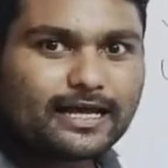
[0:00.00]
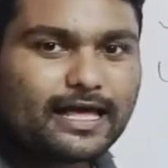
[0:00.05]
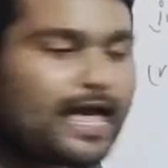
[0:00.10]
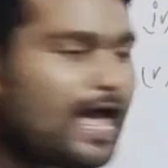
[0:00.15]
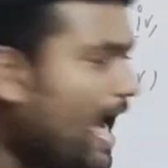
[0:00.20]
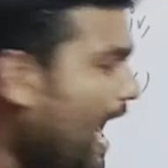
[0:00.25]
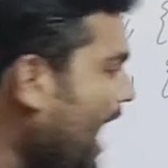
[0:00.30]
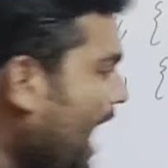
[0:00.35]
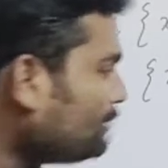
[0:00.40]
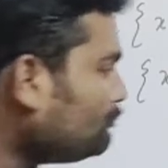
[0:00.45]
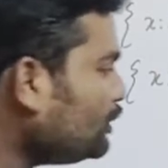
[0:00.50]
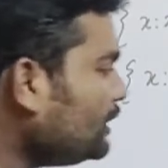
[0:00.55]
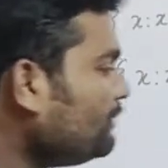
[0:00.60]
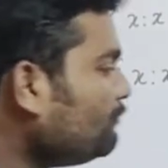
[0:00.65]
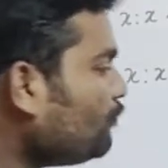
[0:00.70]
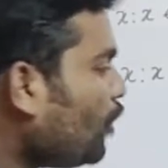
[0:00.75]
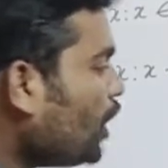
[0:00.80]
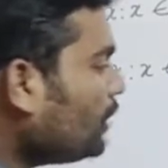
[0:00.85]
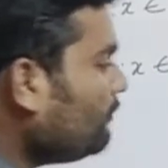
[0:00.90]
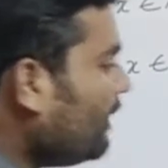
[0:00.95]
Actually,
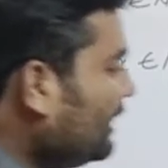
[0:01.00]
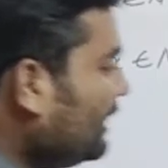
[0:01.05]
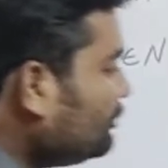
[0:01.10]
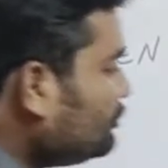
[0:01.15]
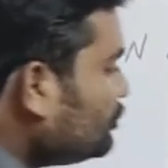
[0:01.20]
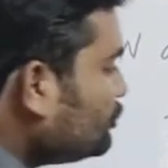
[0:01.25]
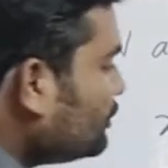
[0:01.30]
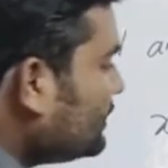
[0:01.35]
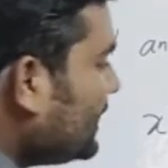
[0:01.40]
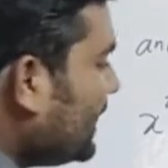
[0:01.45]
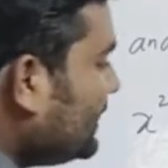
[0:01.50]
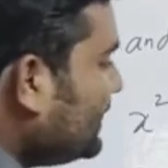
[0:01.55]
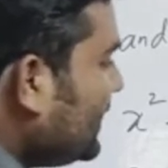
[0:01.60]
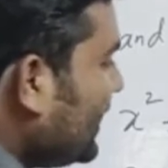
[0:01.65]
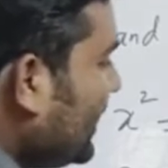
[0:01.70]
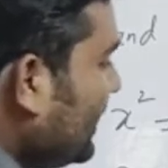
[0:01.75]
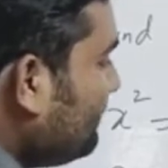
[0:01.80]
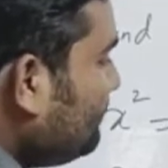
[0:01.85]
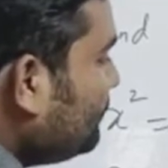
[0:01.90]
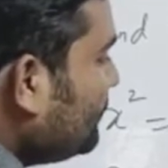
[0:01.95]
what values you should get here?
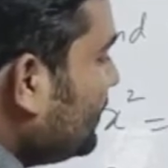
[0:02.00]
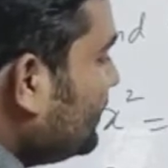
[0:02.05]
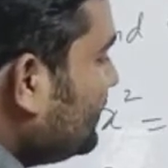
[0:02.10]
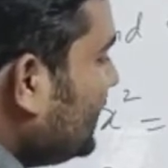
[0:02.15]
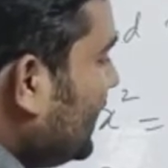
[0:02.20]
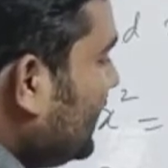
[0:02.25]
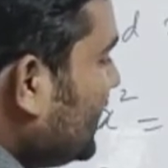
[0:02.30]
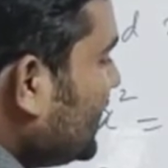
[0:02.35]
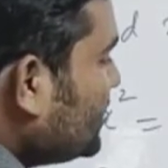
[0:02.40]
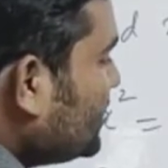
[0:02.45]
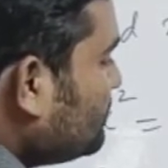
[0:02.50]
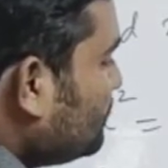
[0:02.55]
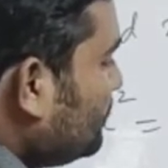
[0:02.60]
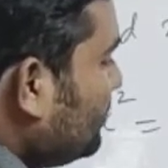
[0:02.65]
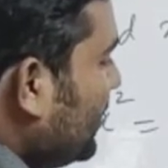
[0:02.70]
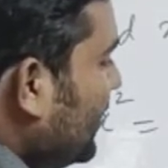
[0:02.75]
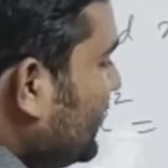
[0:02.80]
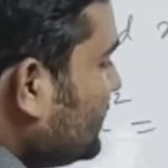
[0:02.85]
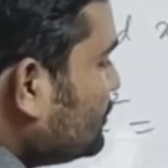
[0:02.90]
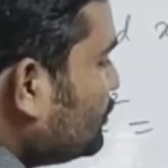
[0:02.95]
That is
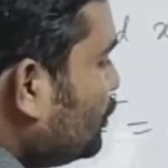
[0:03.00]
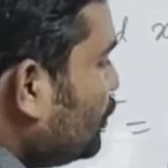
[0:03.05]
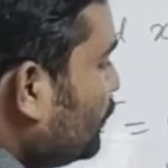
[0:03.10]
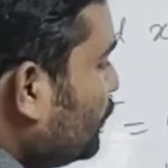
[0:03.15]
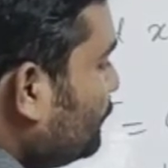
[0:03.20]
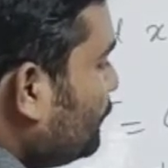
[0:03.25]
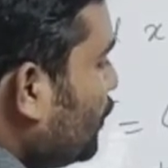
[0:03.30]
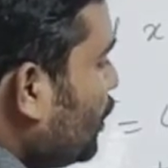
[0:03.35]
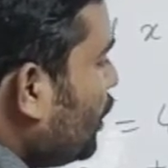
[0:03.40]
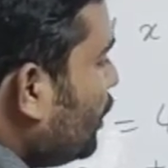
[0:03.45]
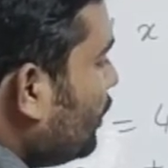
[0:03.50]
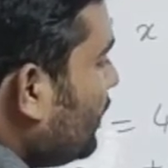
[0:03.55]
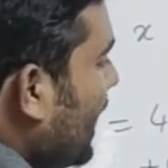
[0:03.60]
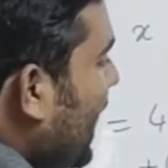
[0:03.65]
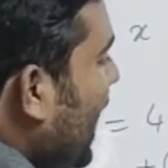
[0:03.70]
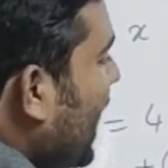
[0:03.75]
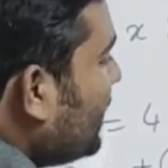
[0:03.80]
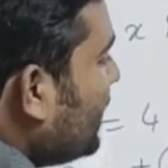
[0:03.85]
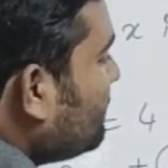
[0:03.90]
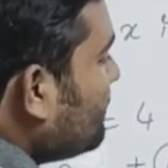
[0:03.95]
plus root 4
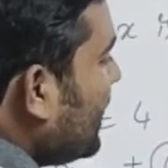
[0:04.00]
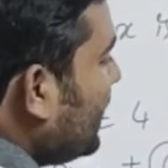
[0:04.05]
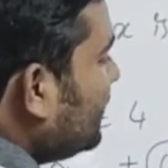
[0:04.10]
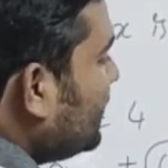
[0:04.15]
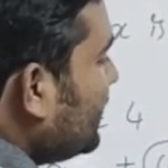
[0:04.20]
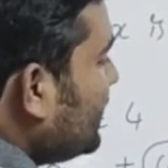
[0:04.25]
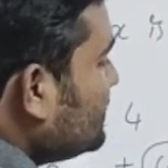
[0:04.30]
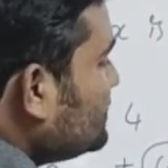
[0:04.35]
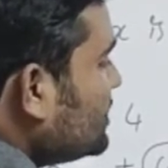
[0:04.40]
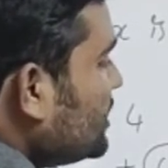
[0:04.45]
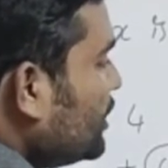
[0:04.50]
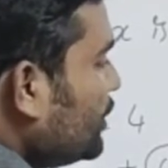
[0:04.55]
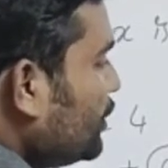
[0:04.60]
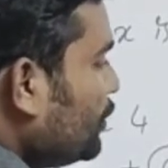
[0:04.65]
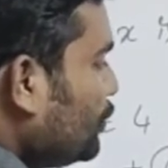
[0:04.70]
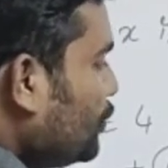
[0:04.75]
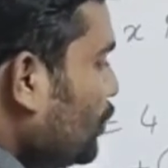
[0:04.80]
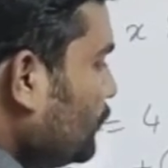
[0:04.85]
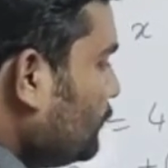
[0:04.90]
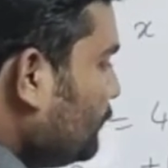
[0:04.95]
and minus
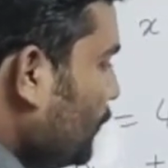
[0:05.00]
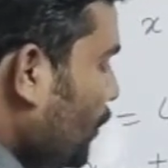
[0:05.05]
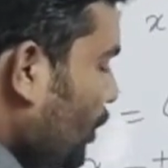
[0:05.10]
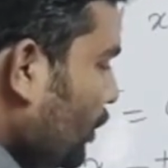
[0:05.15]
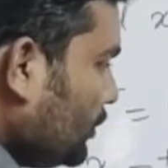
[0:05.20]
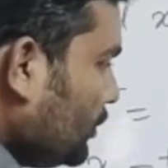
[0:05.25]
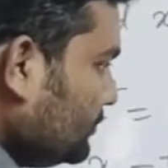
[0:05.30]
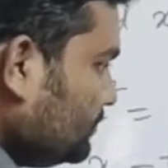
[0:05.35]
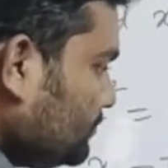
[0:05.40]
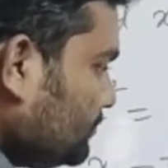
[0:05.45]
root 4.